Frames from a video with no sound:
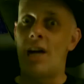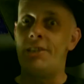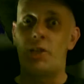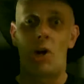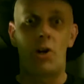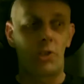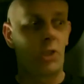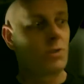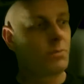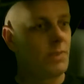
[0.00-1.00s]
and you can't
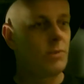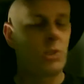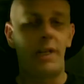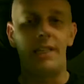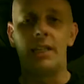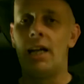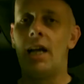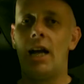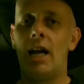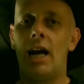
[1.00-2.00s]
cut between.
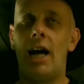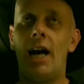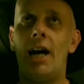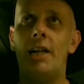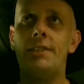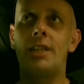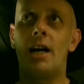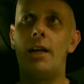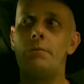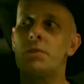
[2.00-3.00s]
And
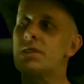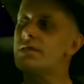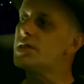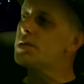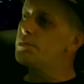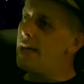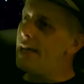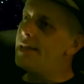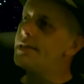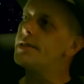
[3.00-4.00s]
I must have
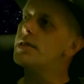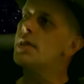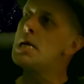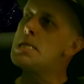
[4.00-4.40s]
spent